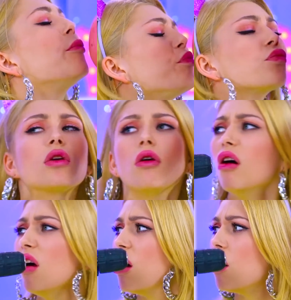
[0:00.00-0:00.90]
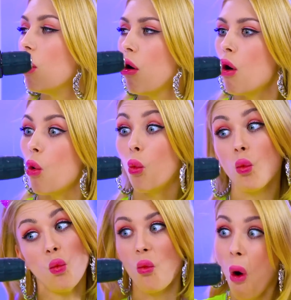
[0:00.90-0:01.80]
You want an easier way to pop?
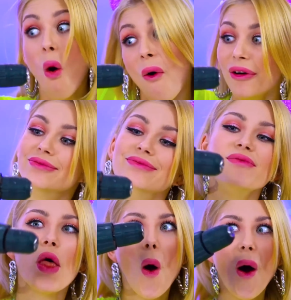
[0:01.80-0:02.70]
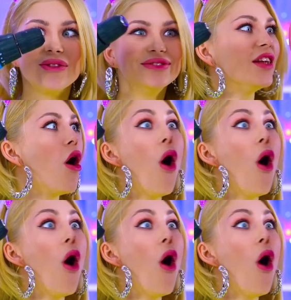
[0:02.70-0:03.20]
I know you do!